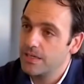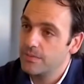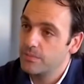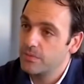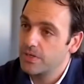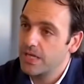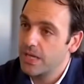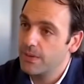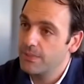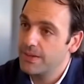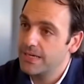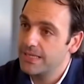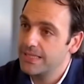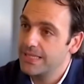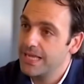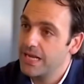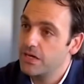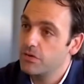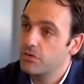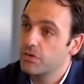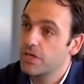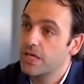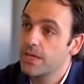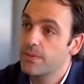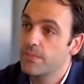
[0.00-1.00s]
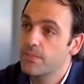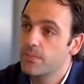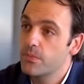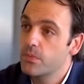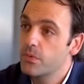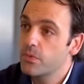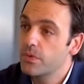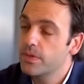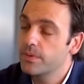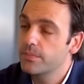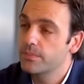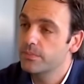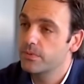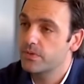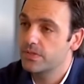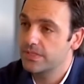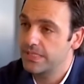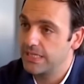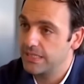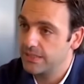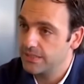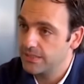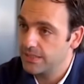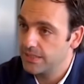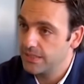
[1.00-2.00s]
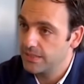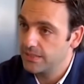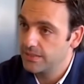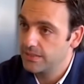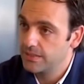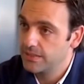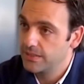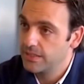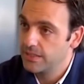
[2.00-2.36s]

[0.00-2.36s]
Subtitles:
we have to talk about something very important,